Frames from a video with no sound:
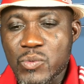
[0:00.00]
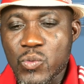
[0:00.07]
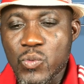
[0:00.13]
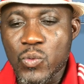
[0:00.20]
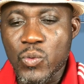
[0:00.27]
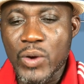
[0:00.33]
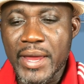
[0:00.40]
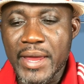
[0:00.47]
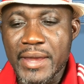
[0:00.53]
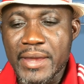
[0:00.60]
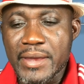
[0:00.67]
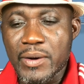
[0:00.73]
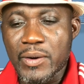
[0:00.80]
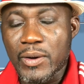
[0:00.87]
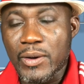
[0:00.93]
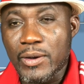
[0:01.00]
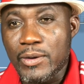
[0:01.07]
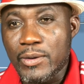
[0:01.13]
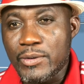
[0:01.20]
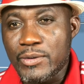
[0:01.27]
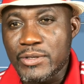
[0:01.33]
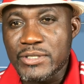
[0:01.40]
win or
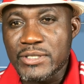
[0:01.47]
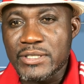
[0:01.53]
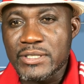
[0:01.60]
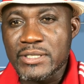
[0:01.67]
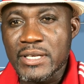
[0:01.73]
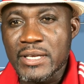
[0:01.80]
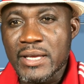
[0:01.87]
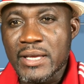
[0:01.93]
lose